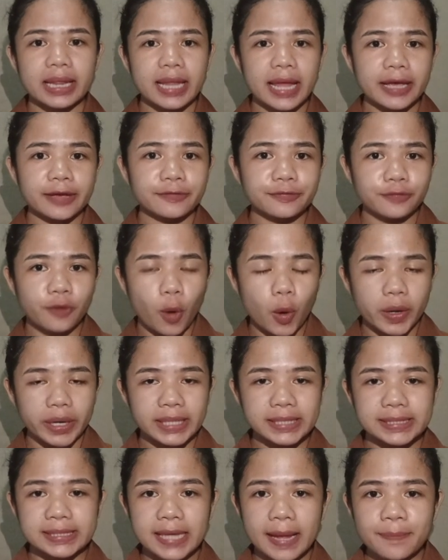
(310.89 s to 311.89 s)
Like, for
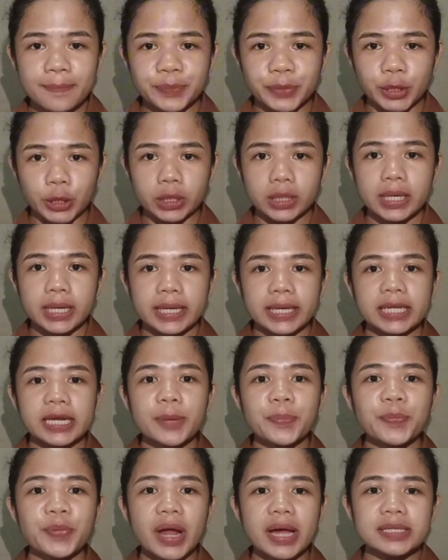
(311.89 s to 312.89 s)
example,
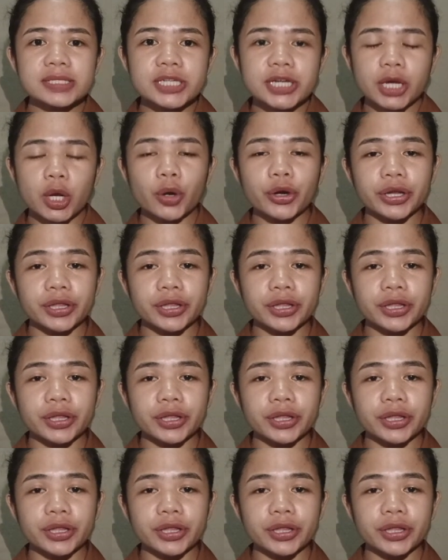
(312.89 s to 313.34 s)
in a project